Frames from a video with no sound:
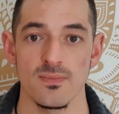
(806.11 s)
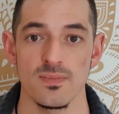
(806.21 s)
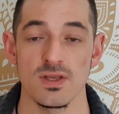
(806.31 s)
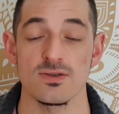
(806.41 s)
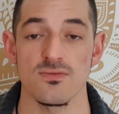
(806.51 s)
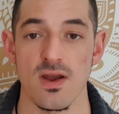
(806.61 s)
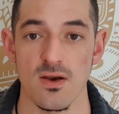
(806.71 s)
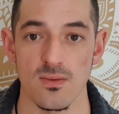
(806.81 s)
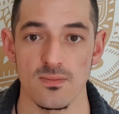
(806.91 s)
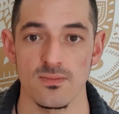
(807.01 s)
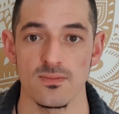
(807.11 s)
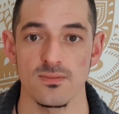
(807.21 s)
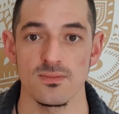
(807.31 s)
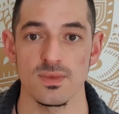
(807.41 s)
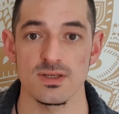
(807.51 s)
this realm,
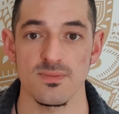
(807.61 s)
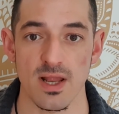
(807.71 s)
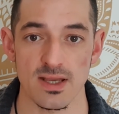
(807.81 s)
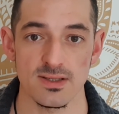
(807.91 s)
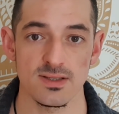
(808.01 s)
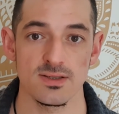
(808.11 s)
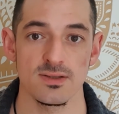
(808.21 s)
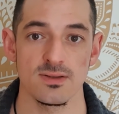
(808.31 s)
this place.